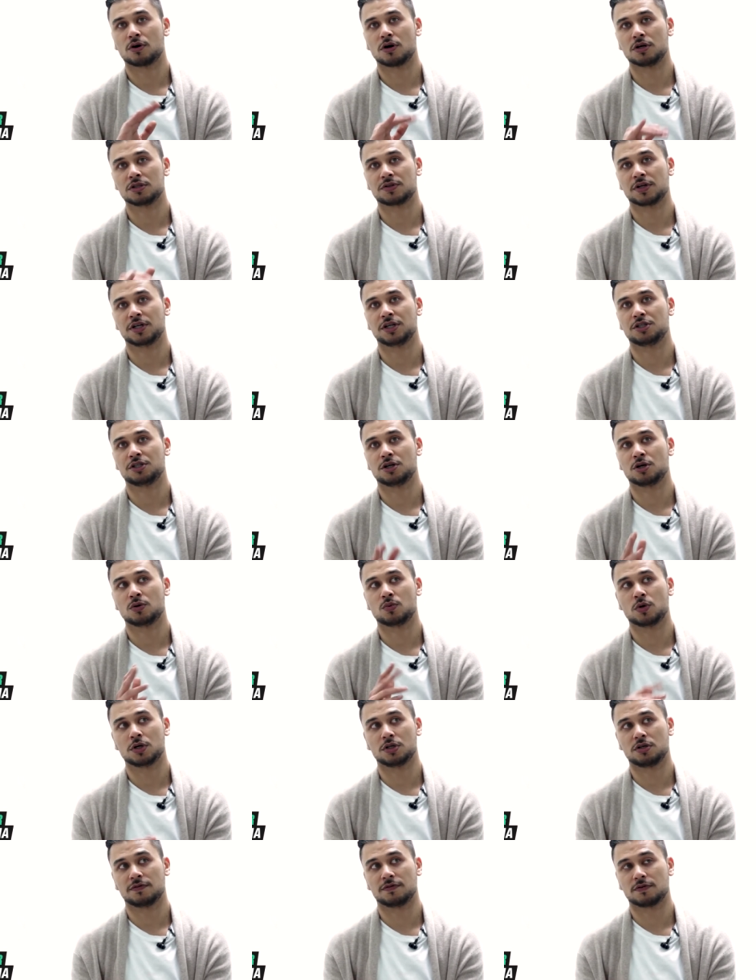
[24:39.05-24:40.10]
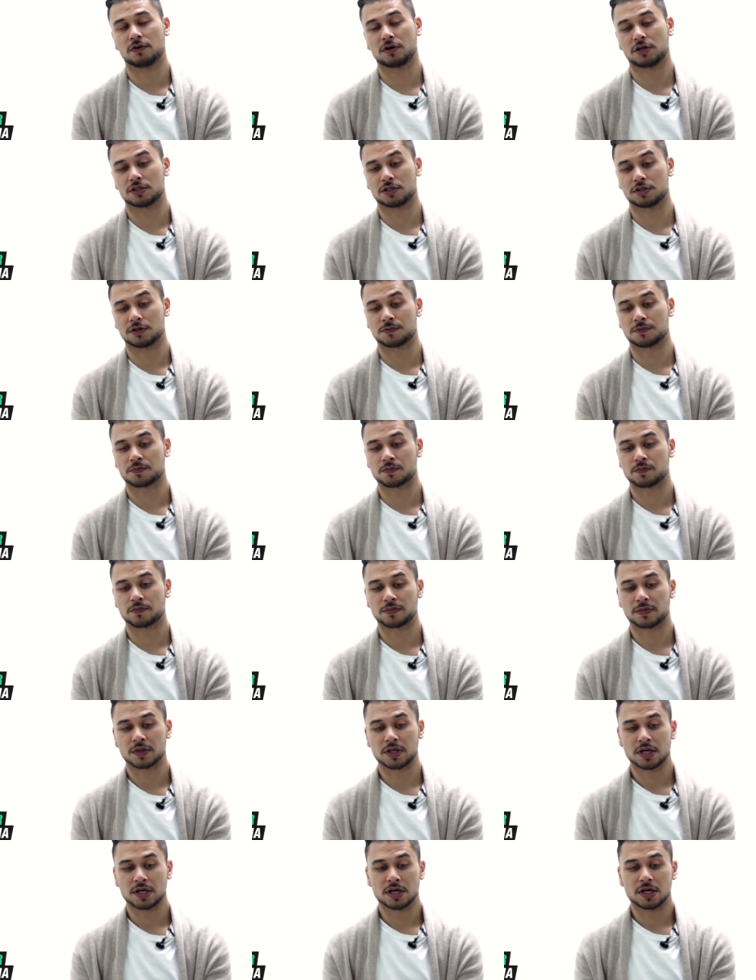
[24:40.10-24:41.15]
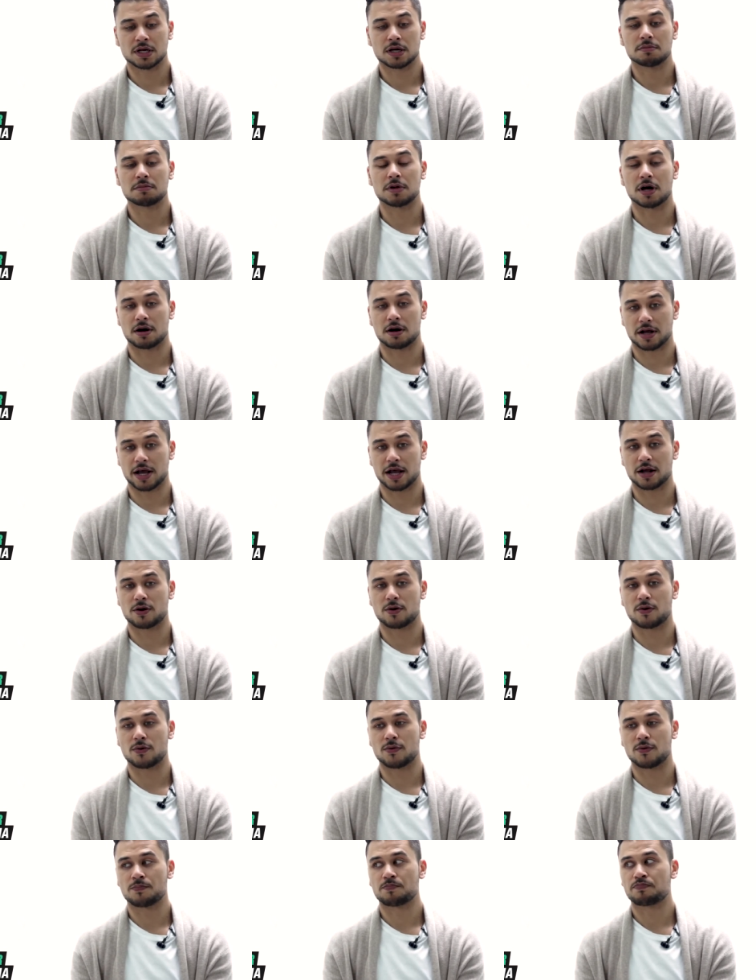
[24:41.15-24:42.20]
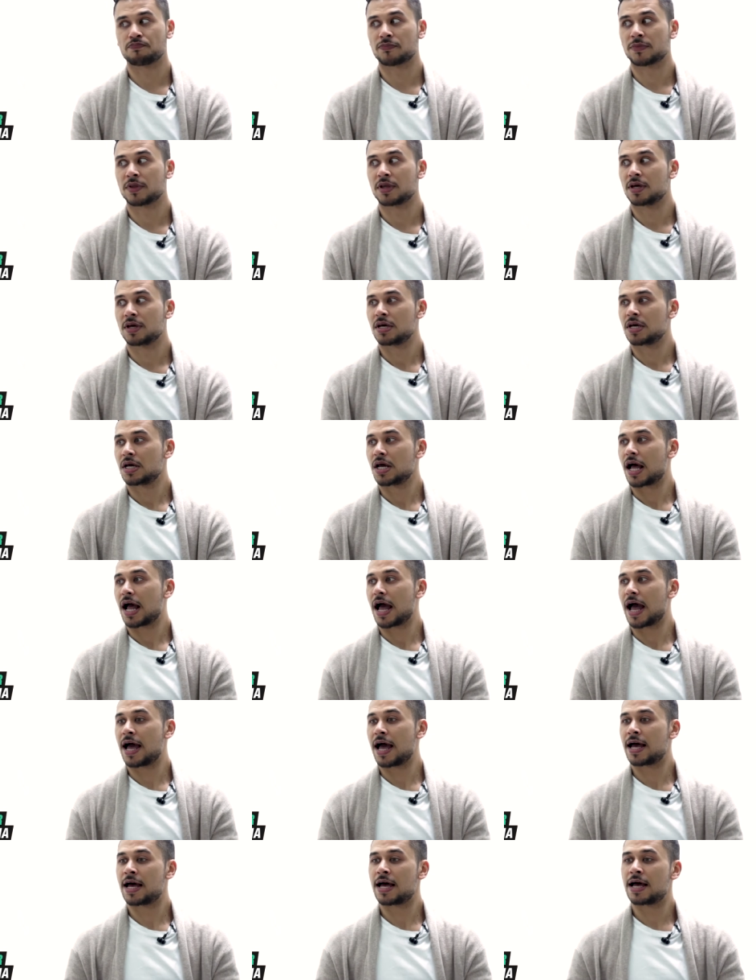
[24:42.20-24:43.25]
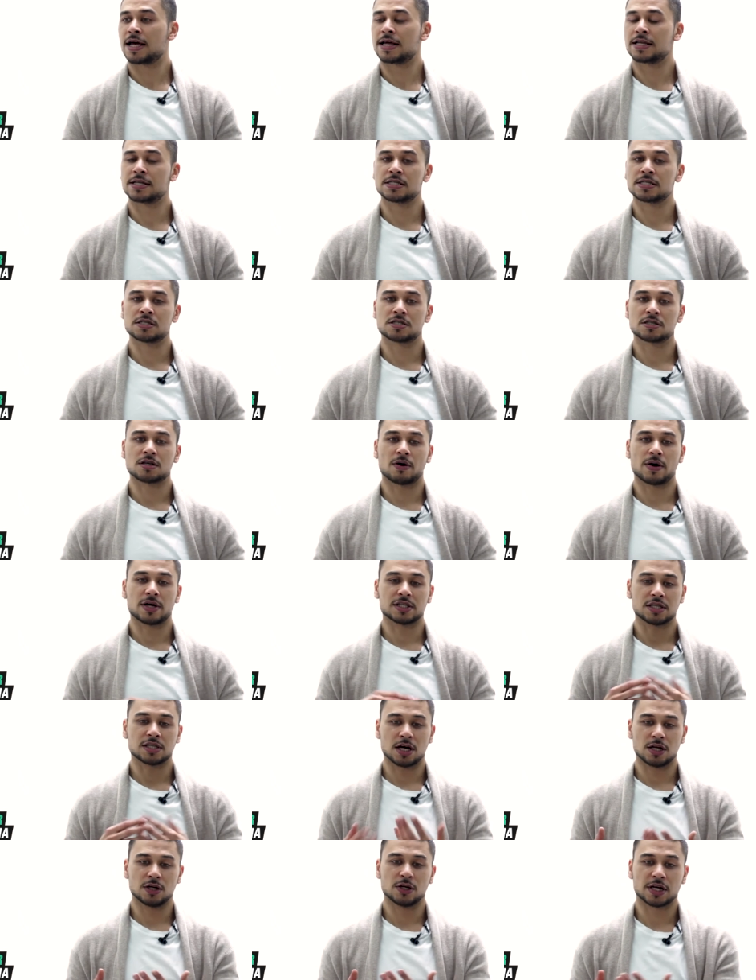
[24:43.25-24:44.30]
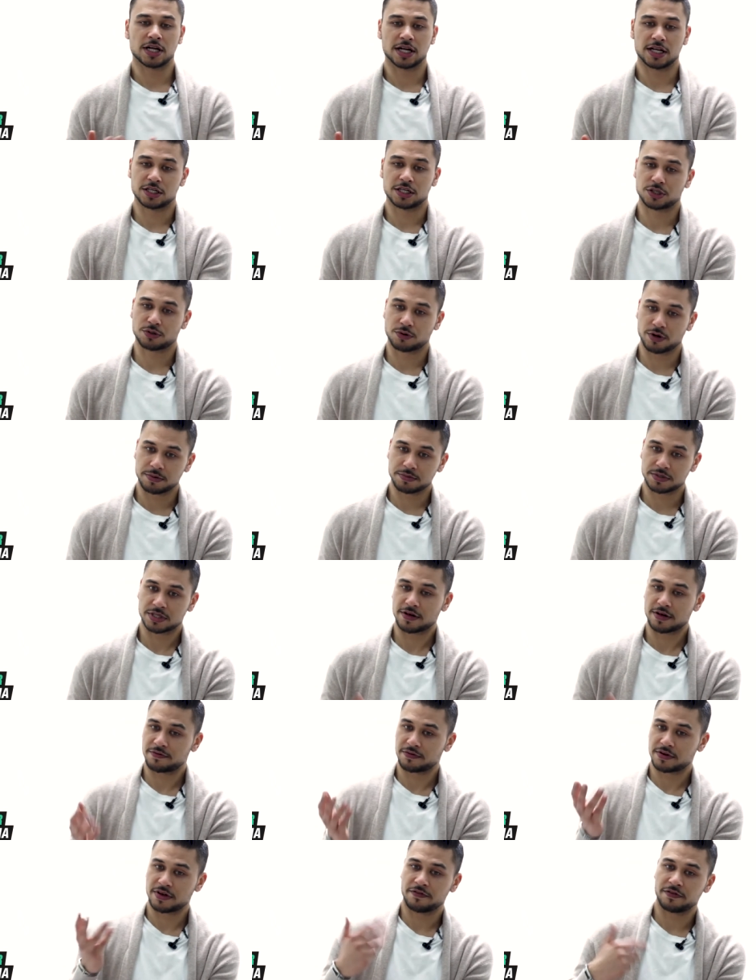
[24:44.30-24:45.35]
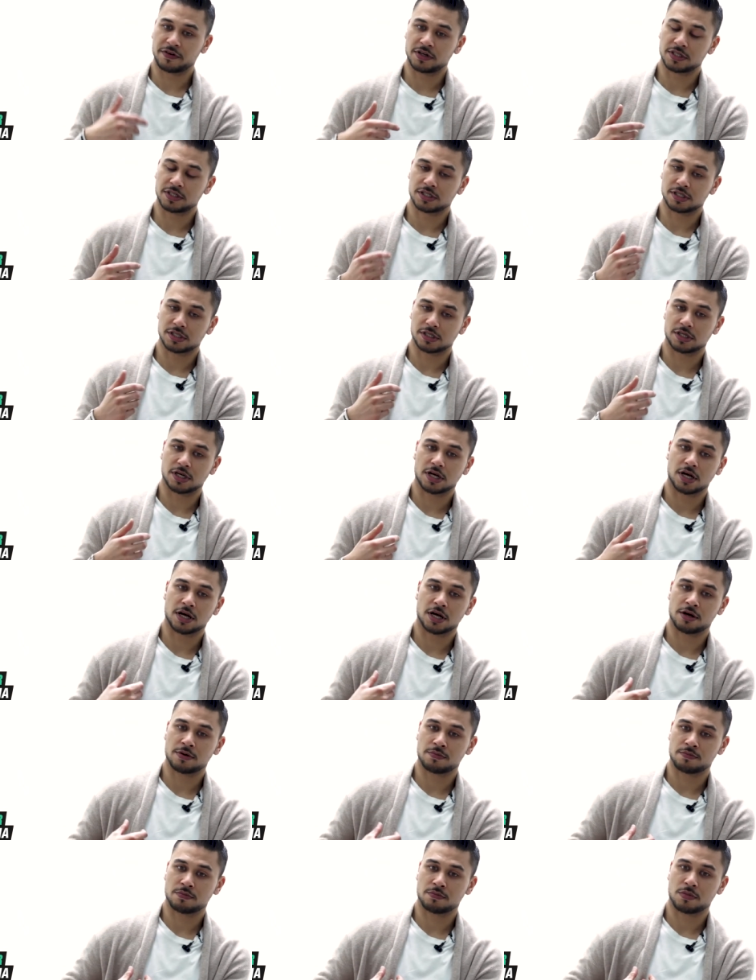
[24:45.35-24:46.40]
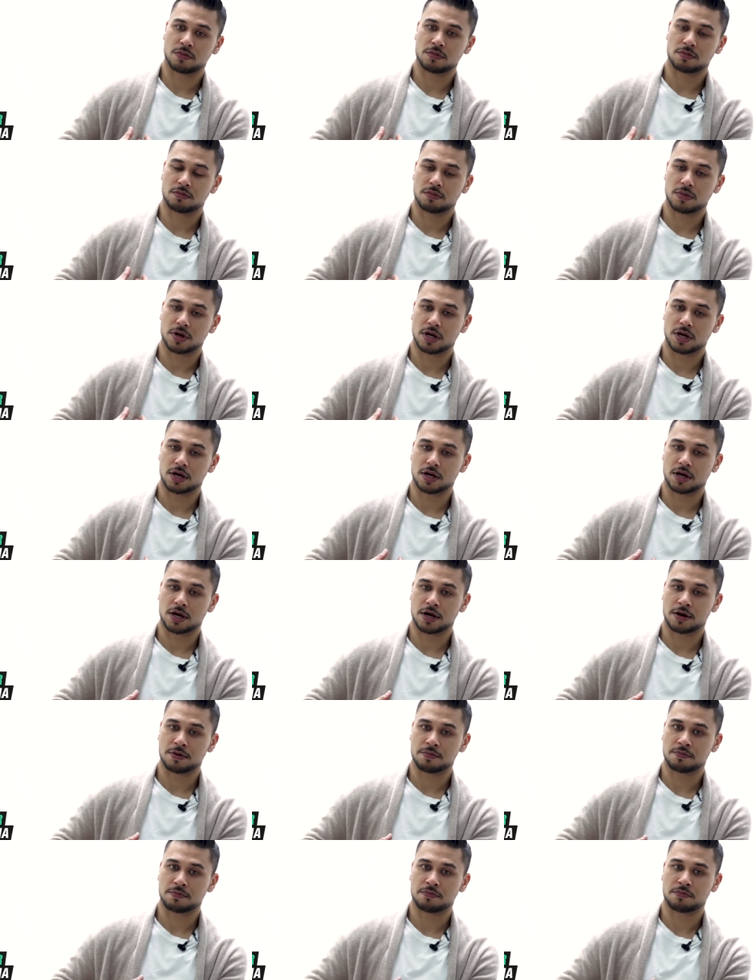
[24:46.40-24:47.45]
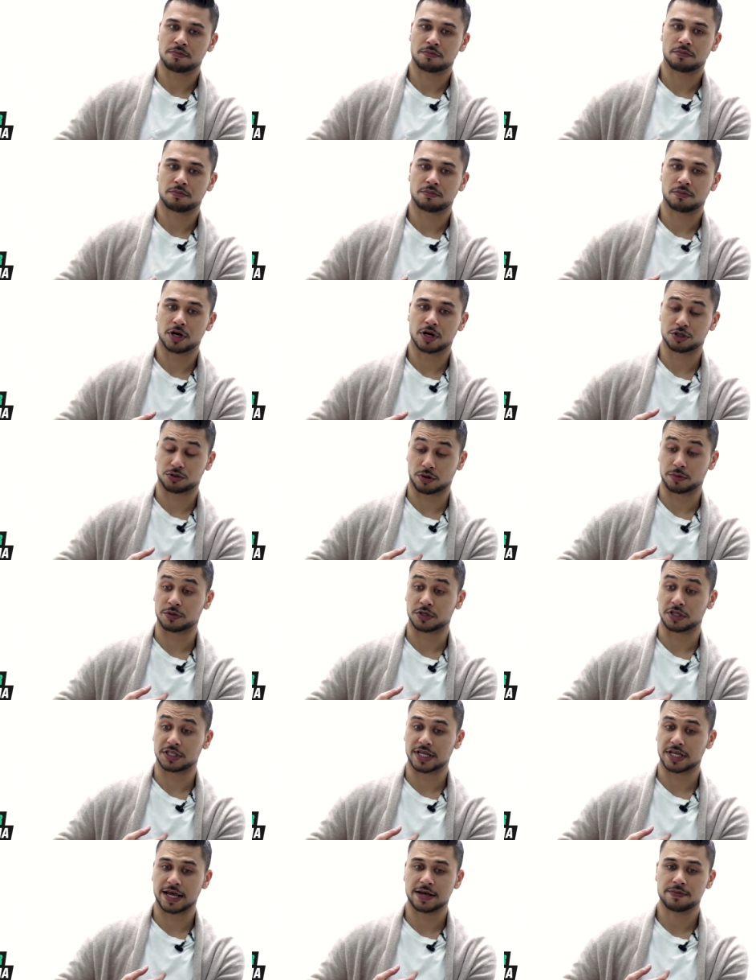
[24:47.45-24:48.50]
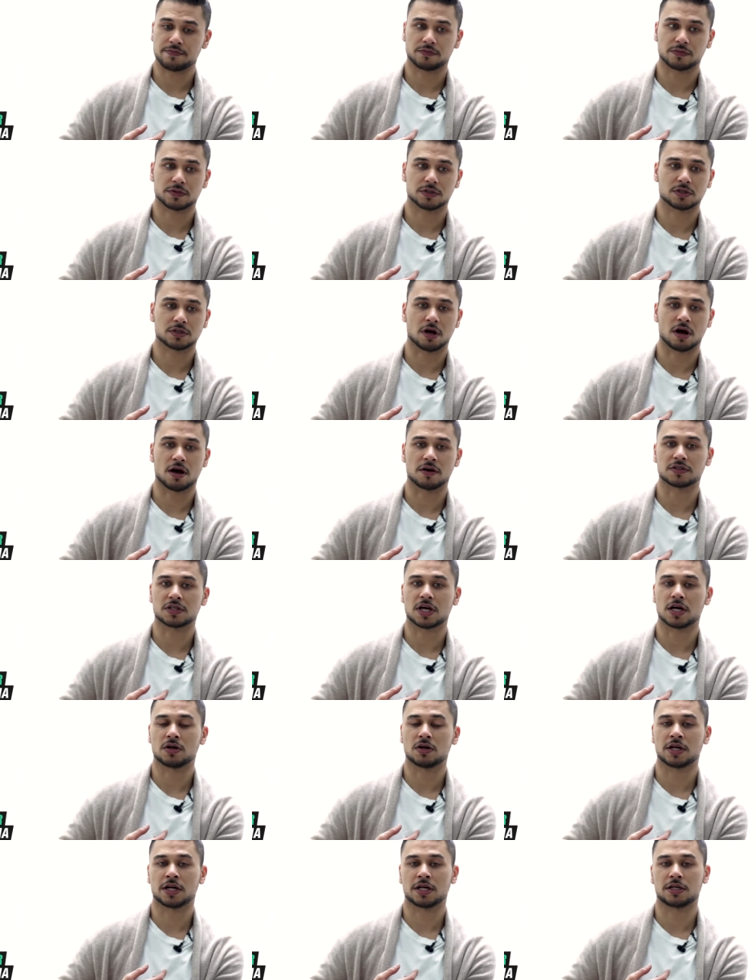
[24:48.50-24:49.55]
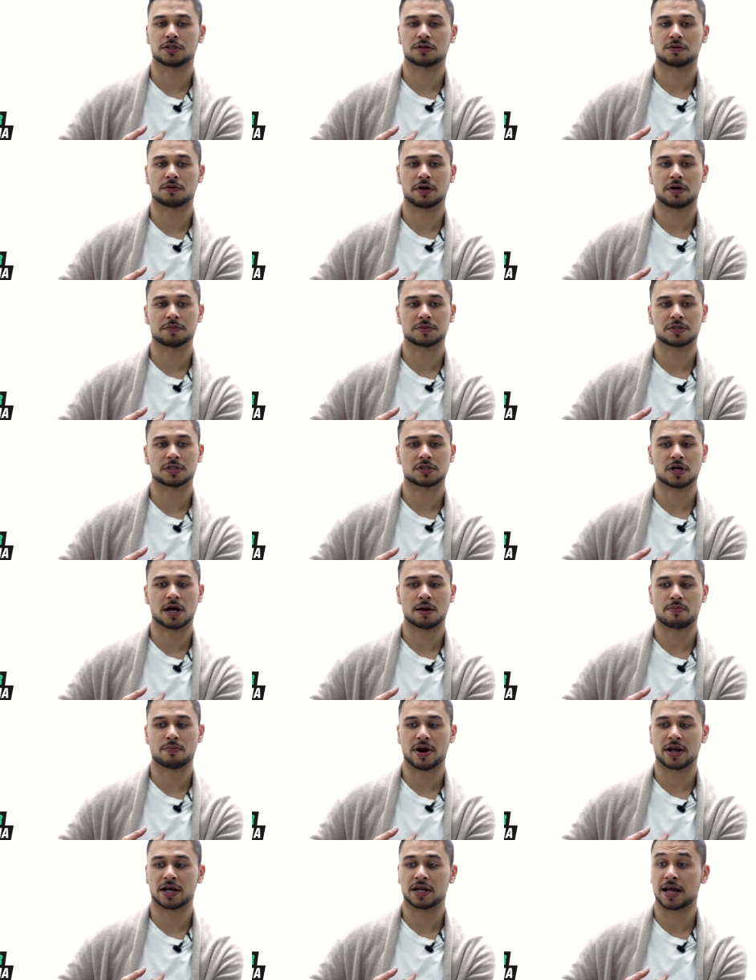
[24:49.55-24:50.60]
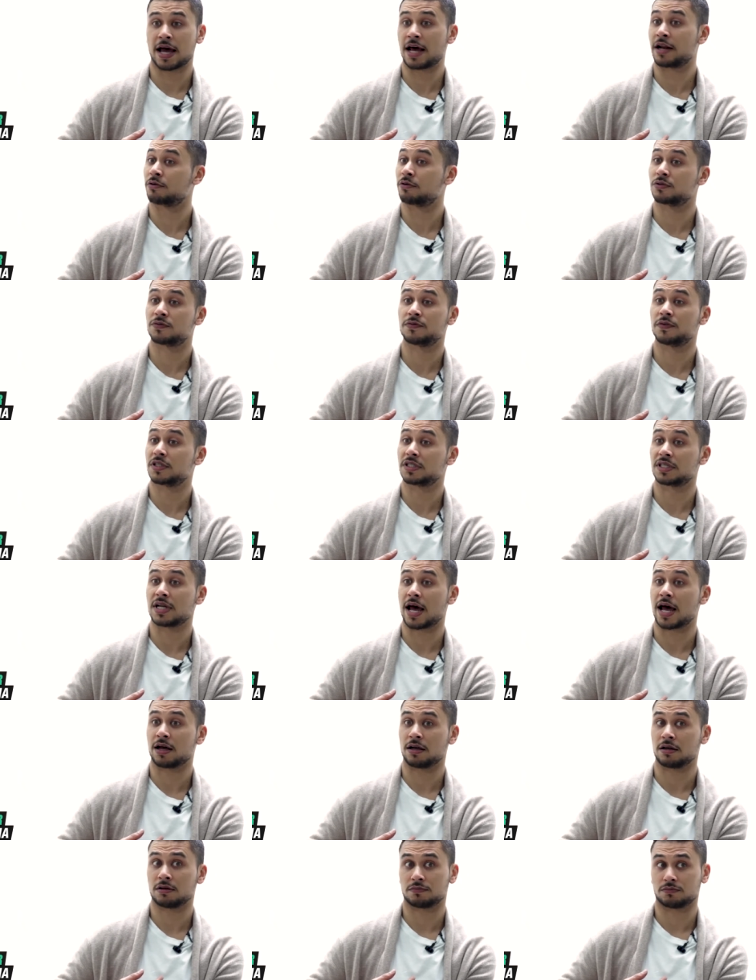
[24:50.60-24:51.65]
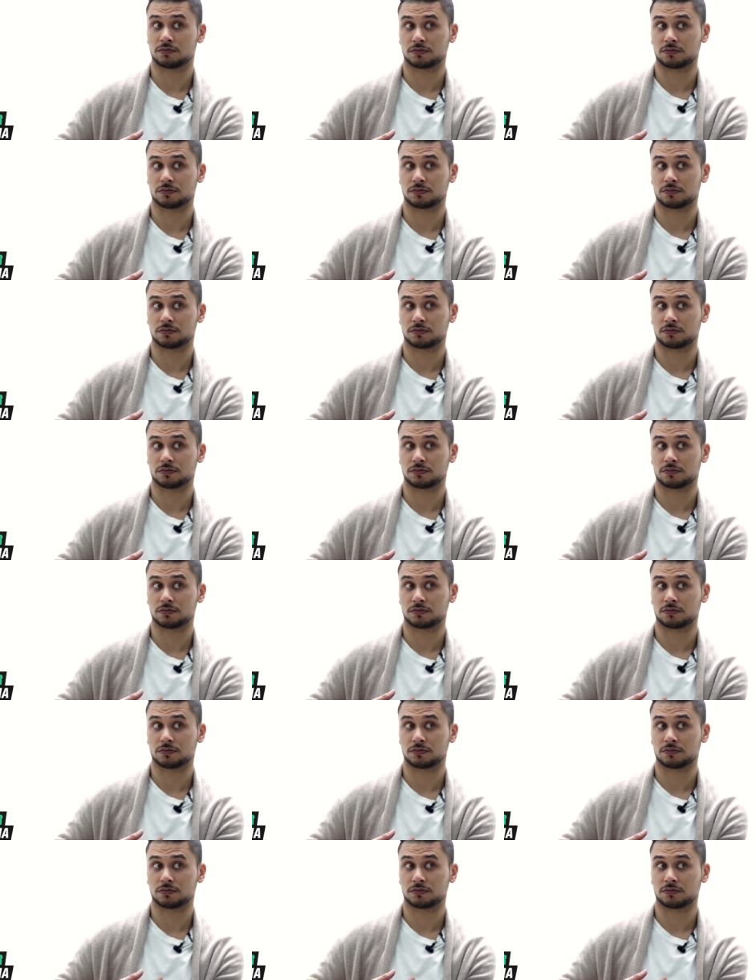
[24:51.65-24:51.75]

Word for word: Concentrate on you and what you've got to do. I'm like, okay, cool. And so I start looking at the script. They've given us a, um, um, a script on the day. So I started looking at the script. I started breaking down. It was full of slang.